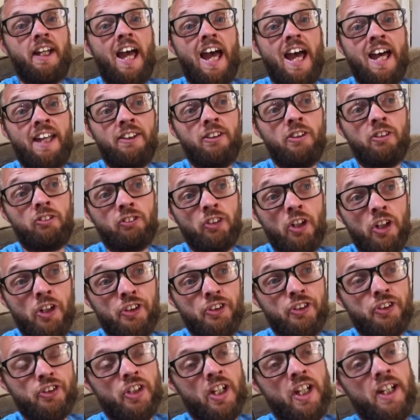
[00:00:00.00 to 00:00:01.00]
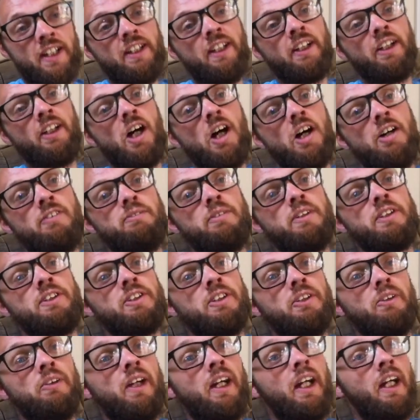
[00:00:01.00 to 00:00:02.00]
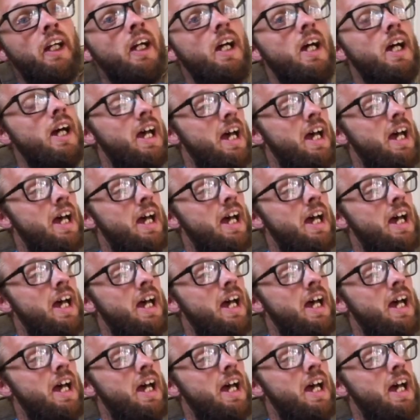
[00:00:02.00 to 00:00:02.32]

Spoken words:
and the road training that I've been doing